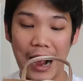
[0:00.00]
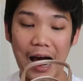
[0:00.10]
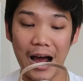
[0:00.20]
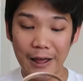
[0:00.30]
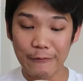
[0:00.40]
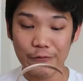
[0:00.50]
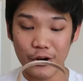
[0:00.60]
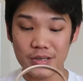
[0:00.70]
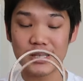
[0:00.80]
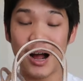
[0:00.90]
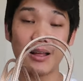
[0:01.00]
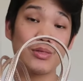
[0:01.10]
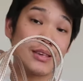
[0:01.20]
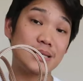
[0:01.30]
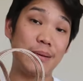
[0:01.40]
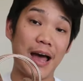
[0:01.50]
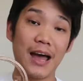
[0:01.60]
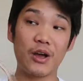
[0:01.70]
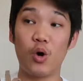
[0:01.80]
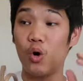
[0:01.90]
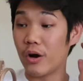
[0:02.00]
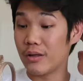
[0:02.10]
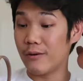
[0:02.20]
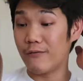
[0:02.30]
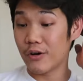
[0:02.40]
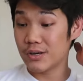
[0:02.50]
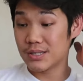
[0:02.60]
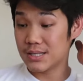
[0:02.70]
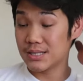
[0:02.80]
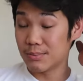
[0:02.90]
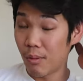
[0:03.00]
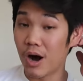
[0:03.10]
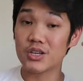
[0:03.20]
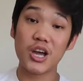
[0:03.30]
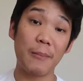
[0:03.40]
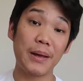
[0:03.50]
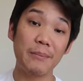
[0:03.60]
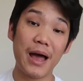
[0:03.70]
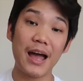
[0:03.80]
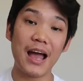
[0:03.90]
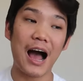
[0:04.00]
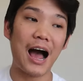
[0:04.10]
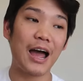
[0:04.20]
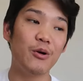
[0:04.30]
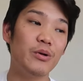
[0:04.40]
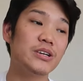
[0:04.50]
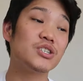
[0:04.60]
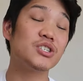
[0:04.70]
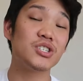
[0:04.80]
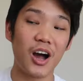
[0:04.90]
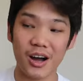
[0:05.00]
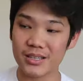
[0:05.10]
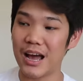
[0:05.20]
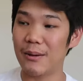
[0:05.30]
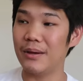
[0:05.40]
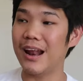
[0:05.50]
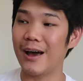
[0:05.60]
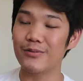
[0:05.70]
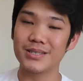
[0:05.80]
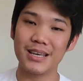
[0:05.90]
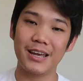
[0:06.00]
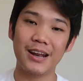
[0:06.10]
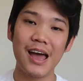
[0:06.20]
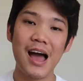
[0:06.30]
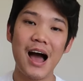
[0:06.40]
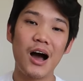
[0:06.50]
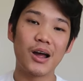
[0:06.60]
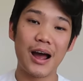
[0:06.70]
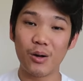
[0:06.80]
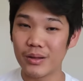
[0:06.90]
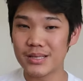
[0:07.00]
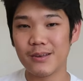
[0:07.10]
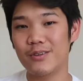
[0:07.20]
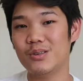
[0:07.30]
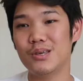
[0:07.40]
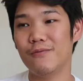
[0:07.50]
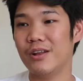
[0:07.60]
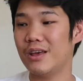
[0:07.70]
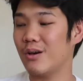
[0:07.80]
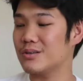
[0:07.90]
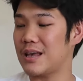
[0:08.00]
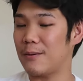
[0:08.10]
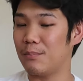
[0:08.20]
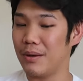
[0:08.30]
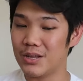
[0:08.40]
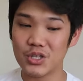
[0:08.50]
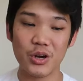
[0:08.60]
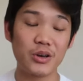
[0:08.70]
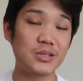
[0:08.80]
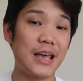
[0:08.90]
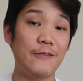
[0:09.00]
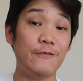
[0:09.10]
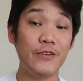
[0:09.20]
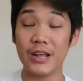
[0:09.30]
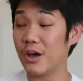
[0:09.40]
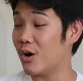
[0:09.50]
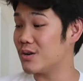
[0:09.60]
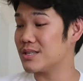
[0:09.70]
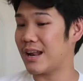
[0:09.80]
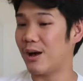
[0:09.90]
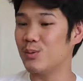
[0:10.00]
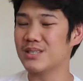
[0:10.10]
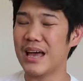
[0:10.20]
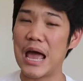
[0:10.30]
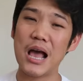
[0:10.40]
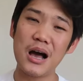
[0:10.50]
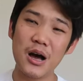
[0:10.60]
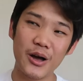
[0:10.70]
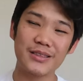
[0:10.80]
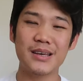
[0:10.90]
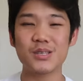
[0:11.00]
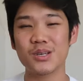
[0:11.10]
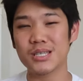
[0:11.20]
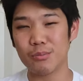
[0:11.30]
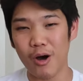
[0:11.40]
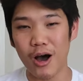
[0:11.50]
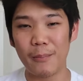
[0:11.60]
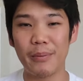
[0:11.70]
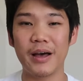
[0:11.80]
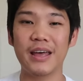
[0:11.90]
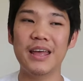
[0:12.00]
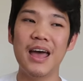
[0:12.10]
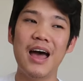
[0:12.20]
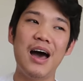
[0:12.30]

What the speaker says: I first got this bag, or the first small shopping bag, I was shocked. I mean, I've seen countless of YouTube videos and pictures and videos, and I was like, oh, it does look small, but